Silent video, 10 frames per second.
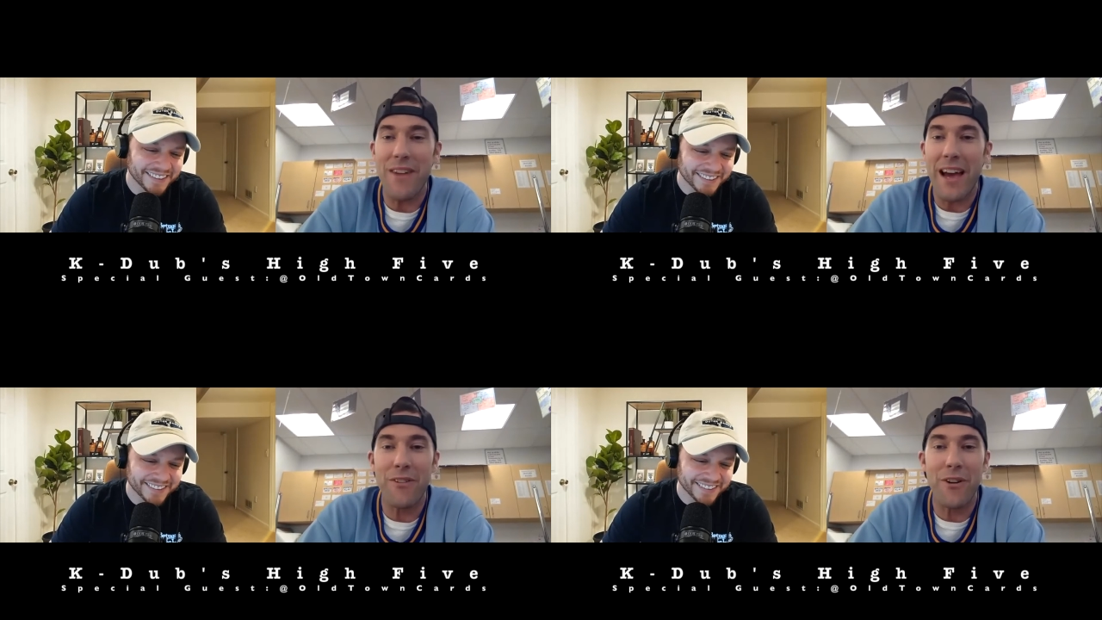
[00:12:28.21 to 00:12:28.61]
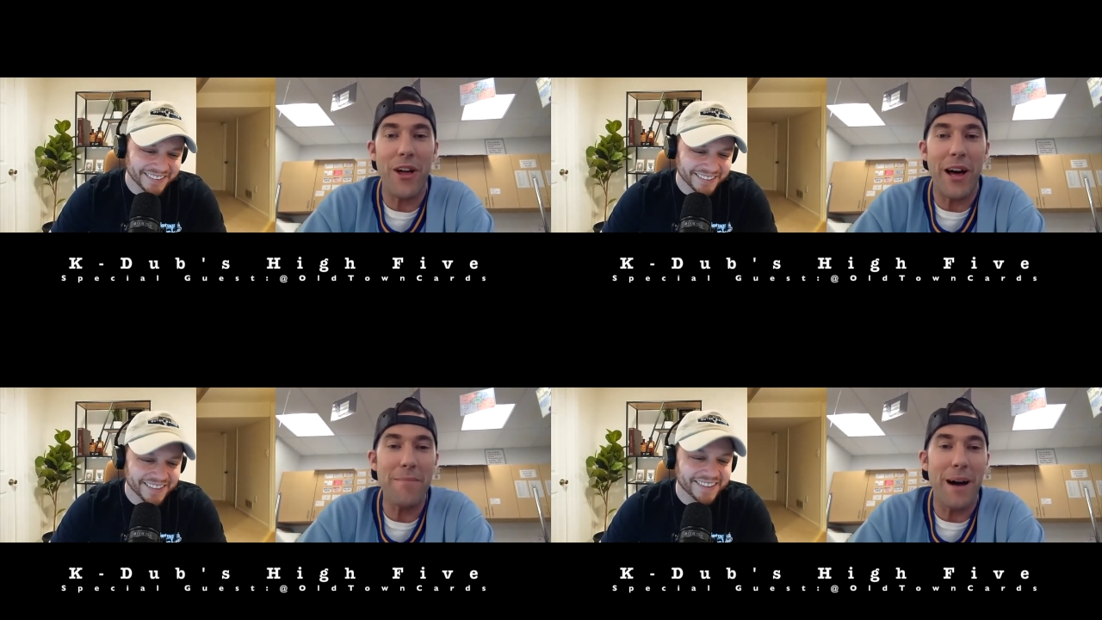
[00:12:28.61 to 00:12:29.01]
Speaker 1: ever
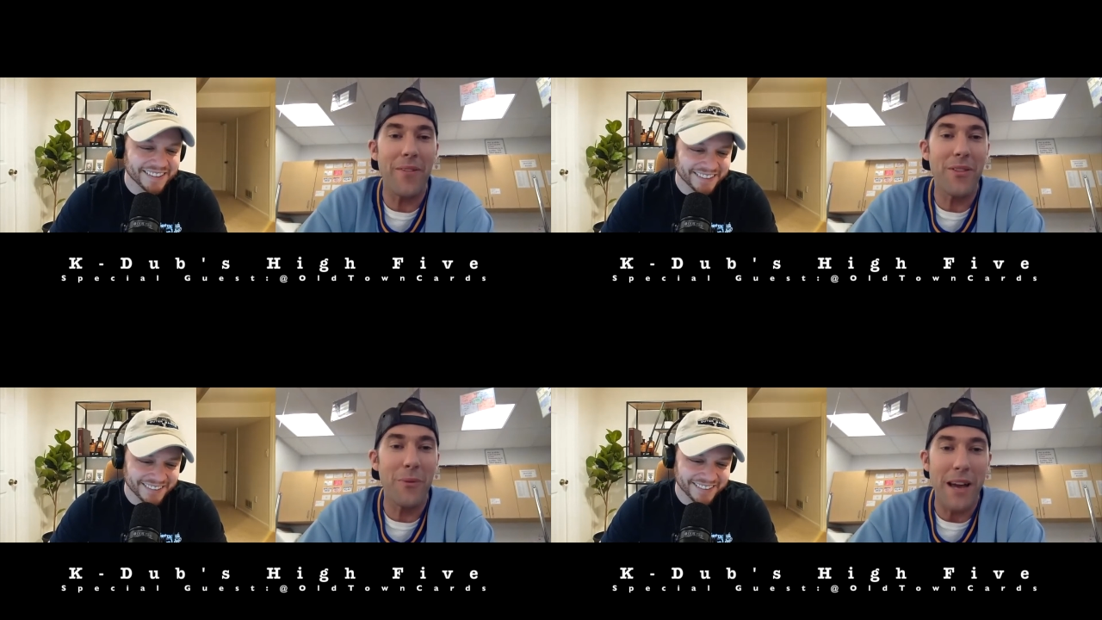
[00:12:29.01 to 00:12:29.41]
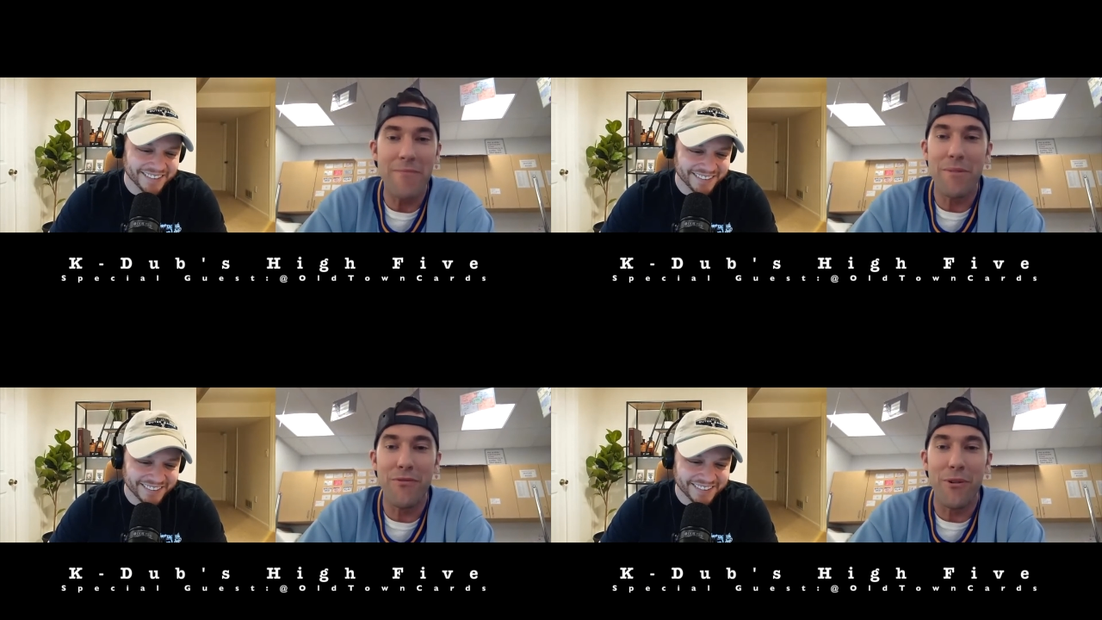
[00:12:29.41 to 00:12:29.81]
thought about the
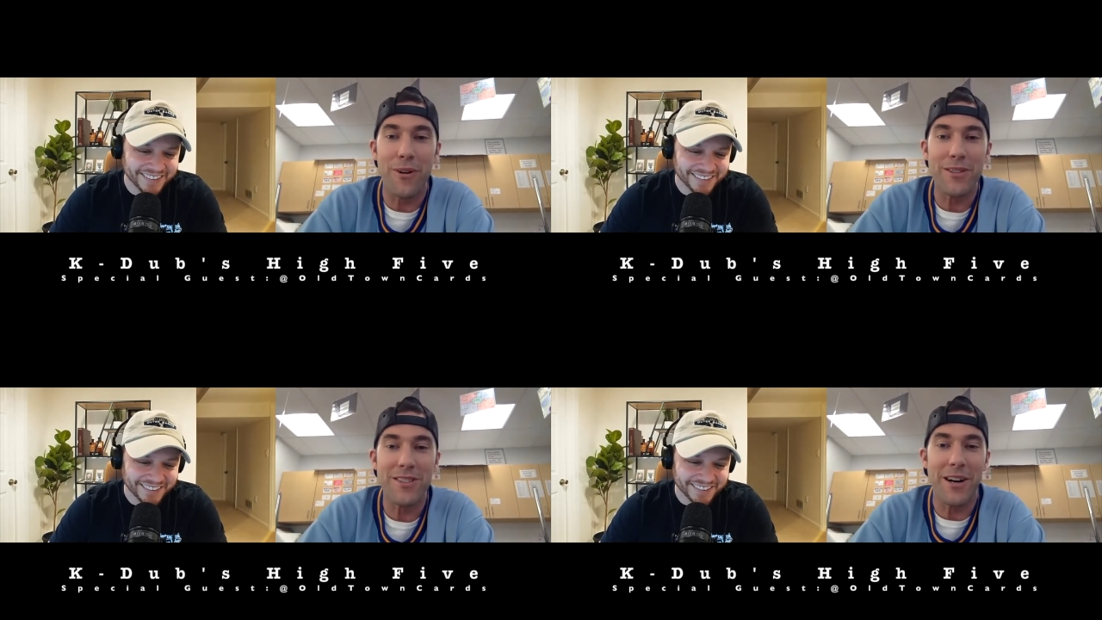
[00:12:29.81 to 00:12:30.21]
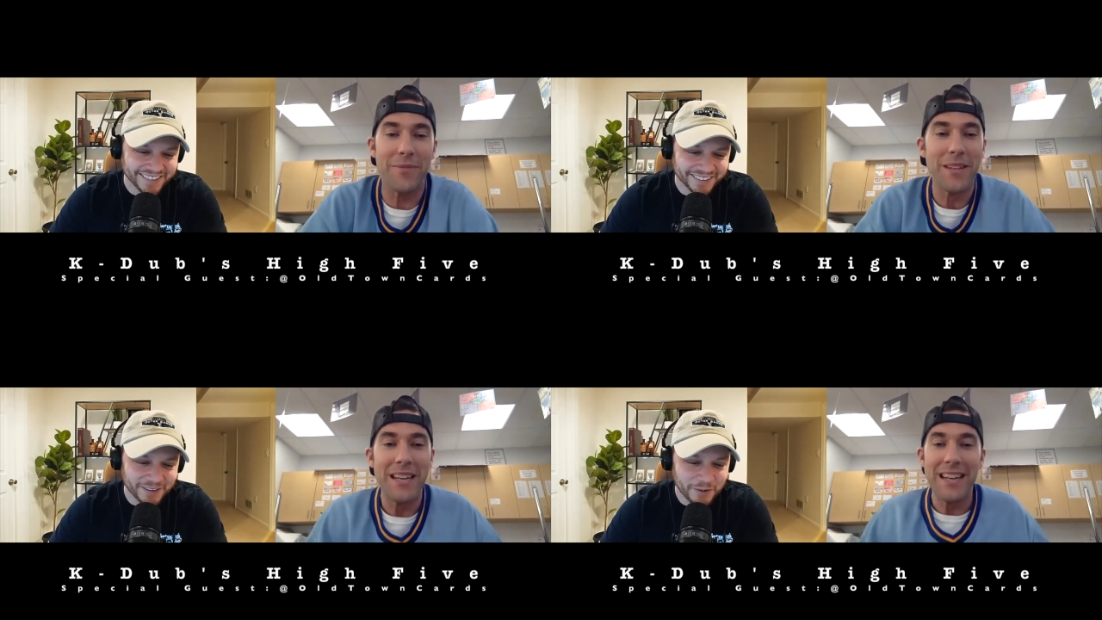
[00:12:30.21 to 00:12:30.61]
wave before.
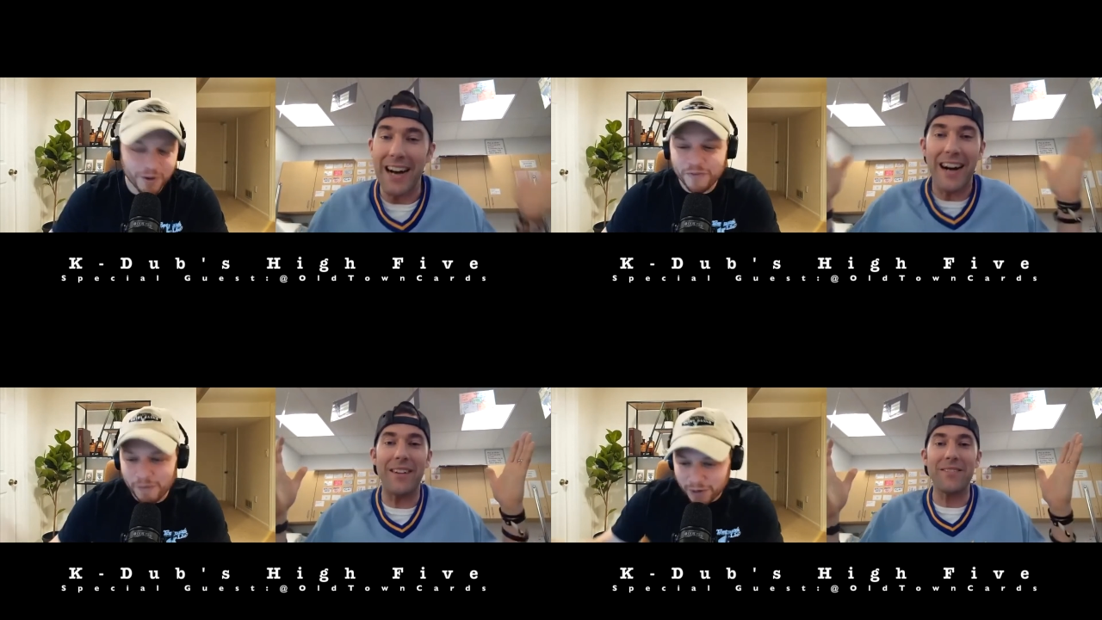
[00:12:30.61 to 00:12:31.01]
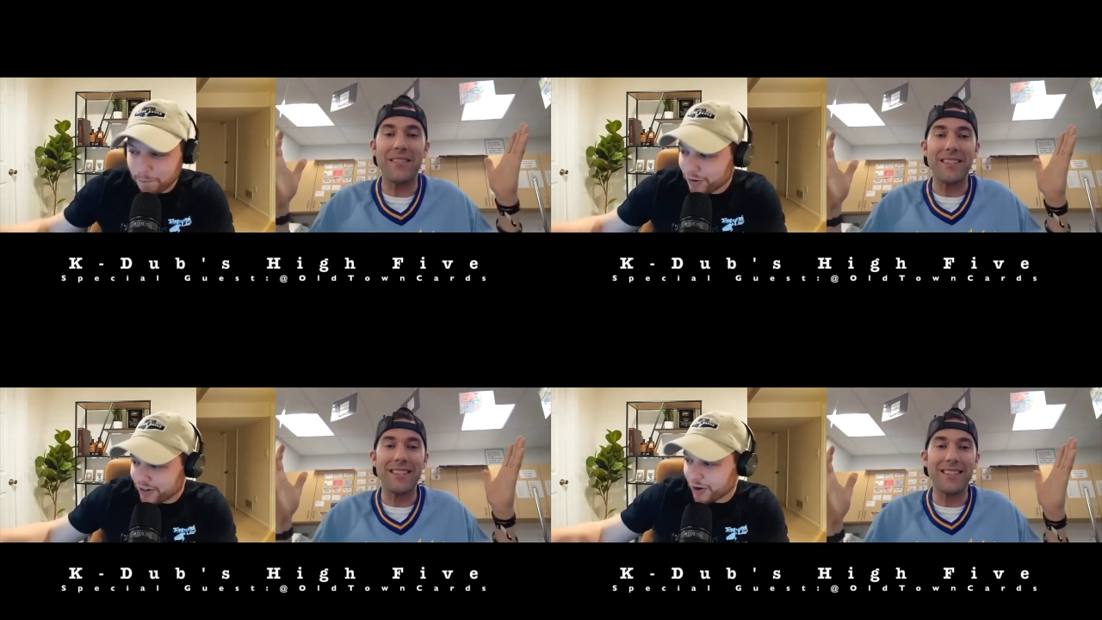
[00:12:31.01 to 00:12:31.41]
So
Speaker 2: well, if uh, I'm gonna
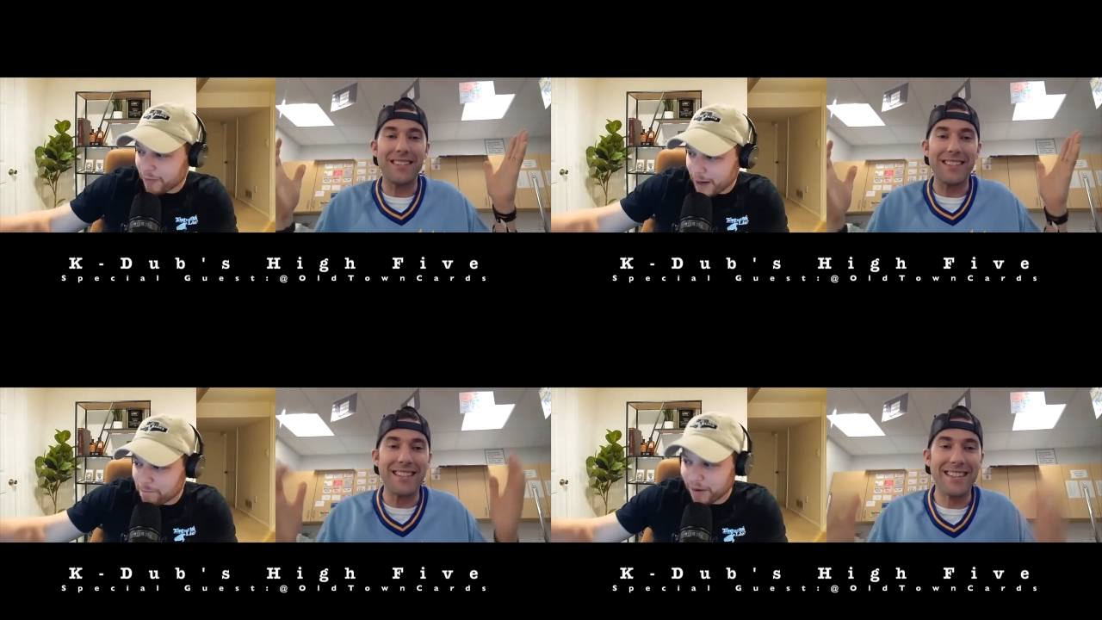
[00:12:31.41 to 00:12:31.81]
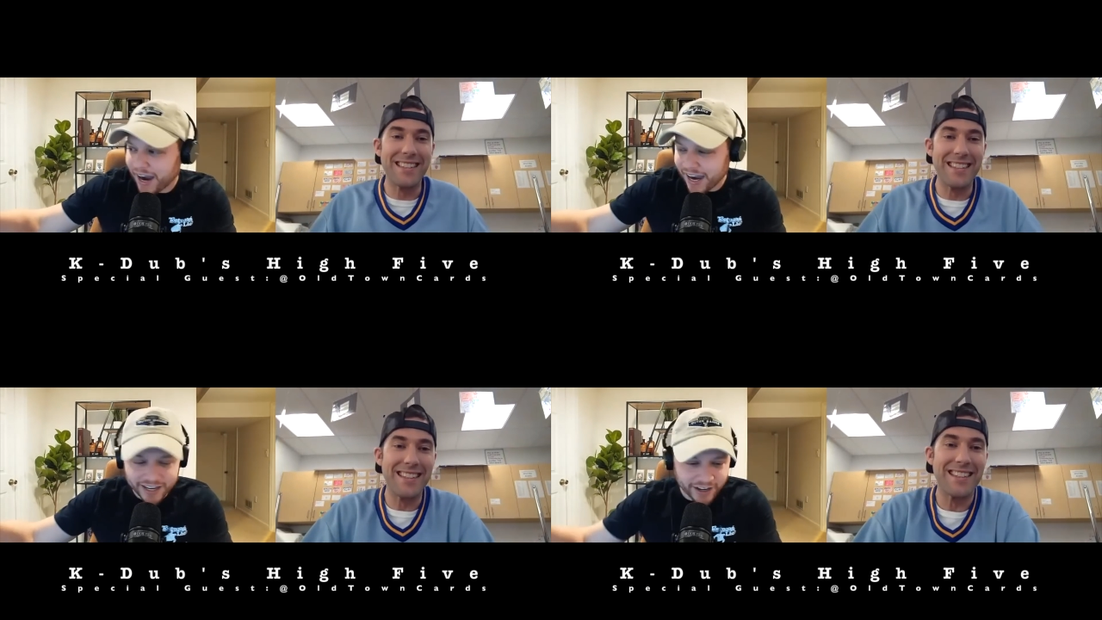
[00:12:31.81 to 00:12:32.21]
put it on my
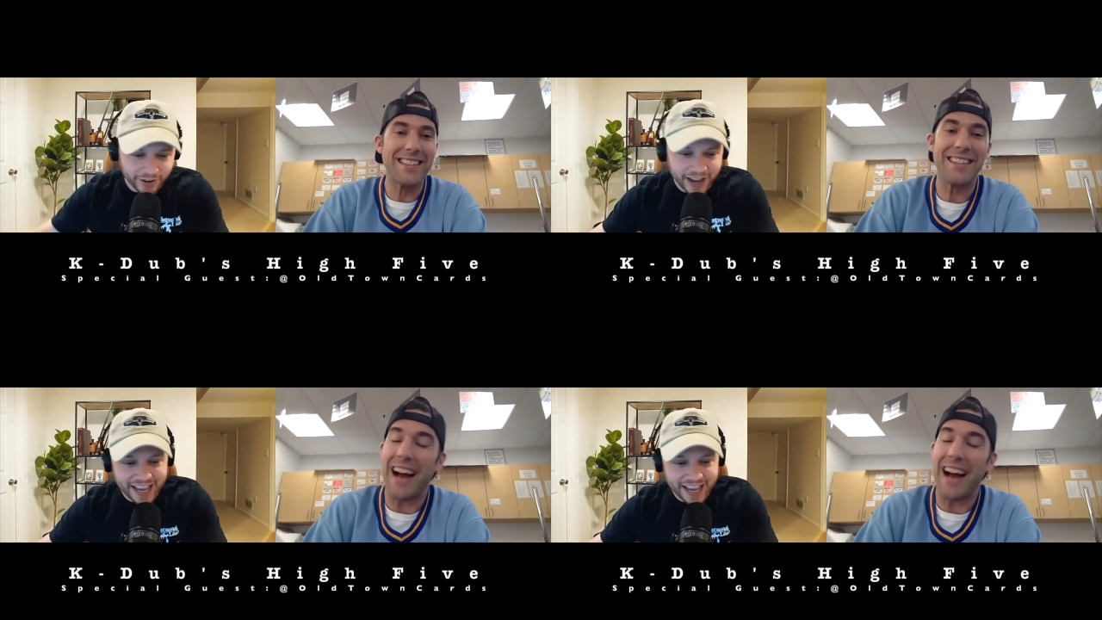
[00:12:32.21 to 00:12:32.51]
bio as